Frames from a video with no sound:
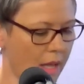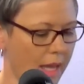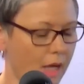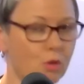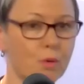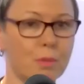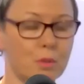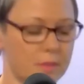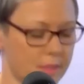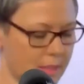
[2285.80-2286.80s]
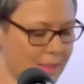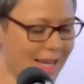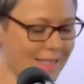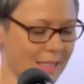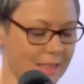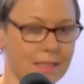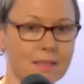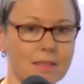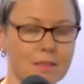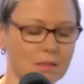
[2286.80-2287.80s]
Elder abuse does
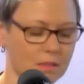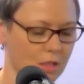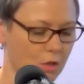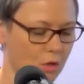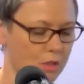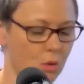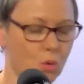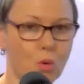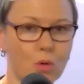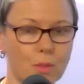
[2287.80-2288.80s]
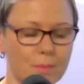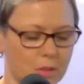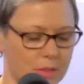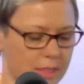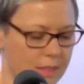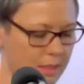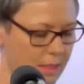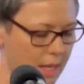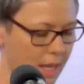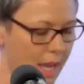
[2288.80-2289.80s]
exist across all
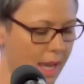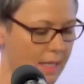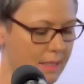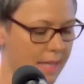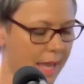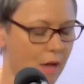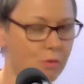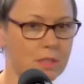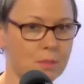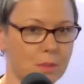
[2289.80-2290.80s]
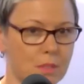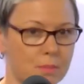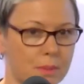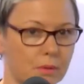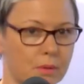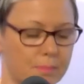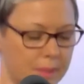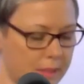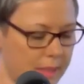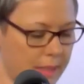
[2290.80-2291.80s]
communities and is our
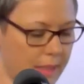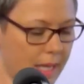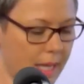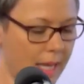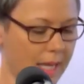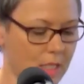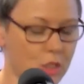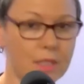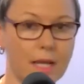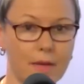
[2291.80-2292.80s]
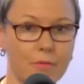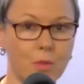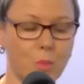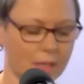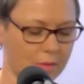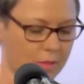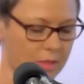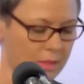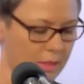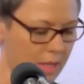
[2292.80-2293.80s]
responsibility, each and every one of
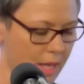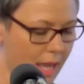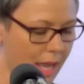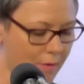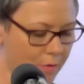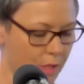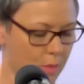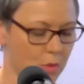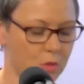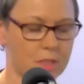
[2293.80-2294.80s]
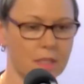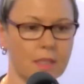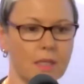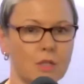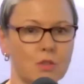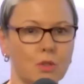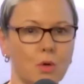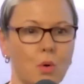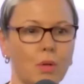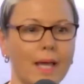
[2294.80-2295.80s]
us, every community, to
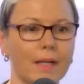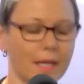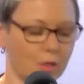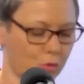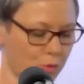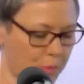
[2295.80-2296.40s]
call out elder